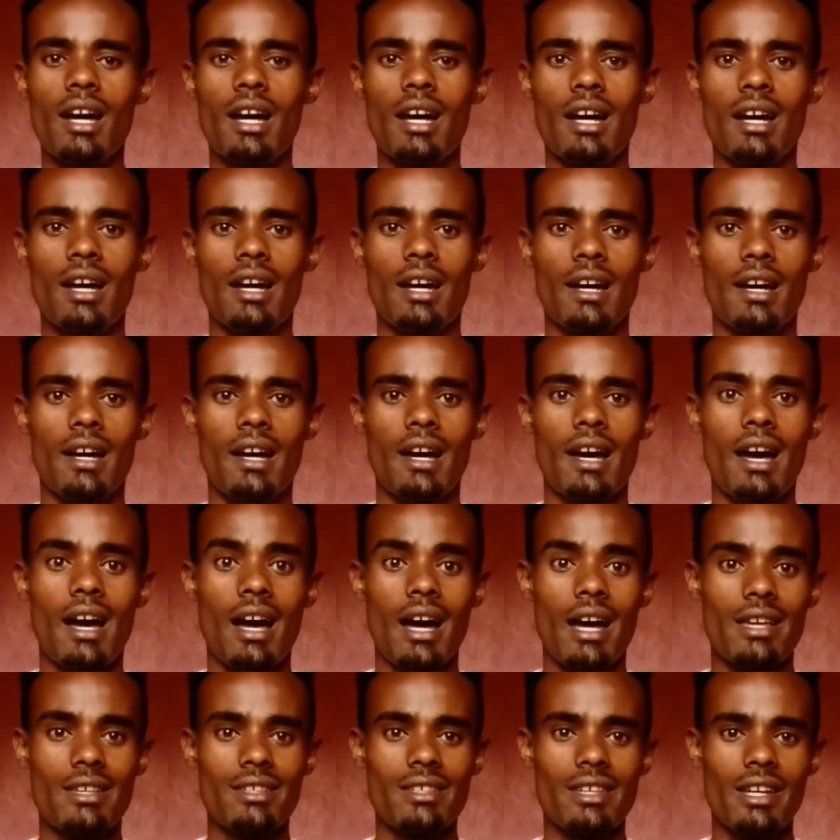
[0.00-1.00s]

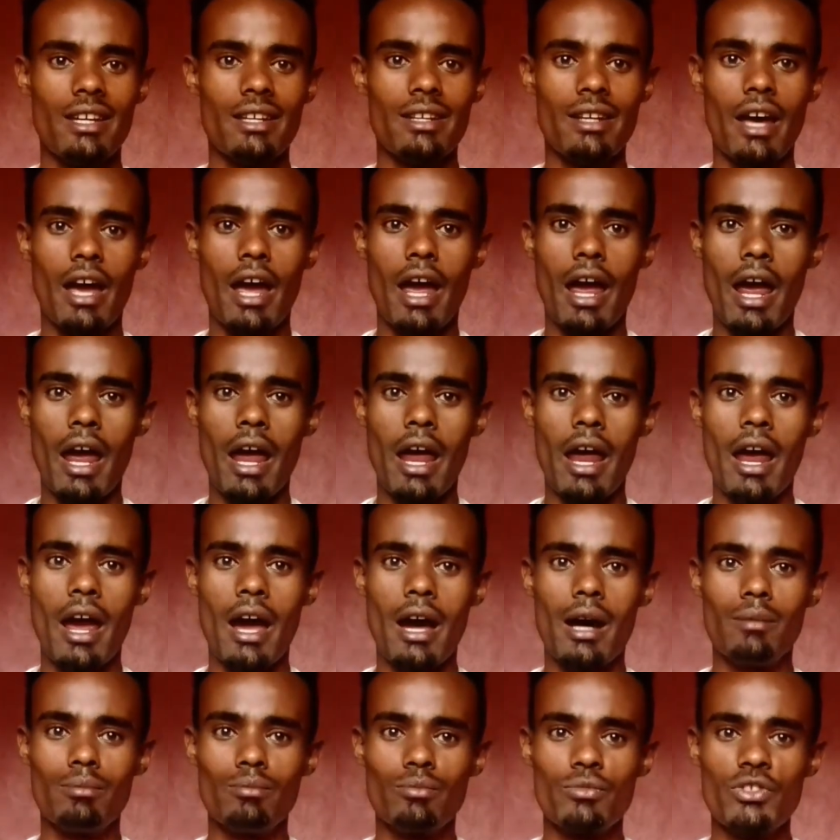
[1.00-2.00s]
I said I
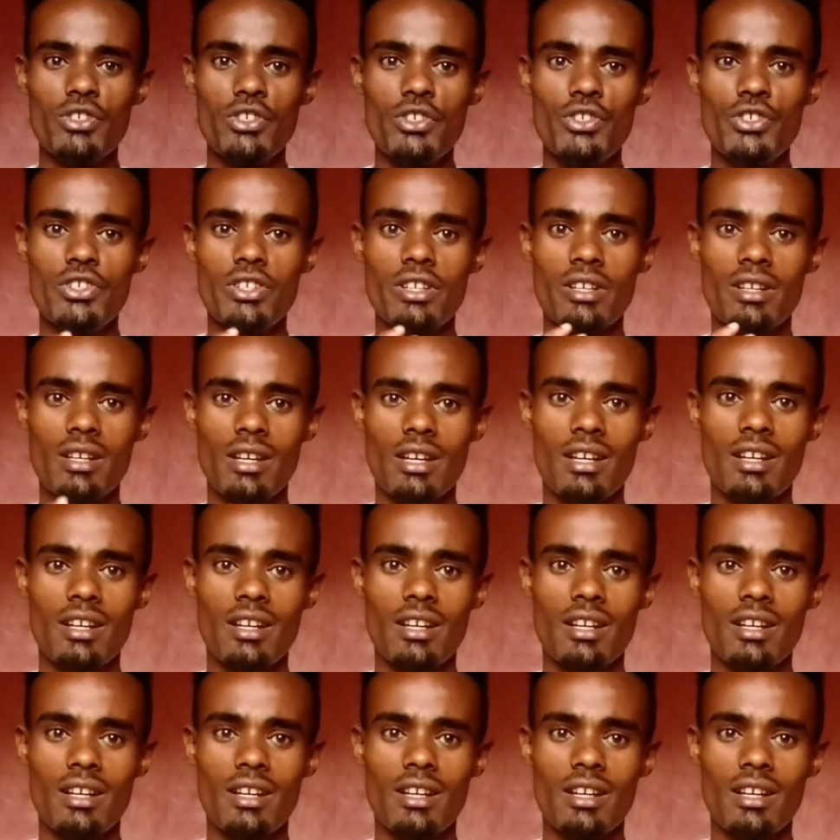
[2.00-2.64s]
am teaching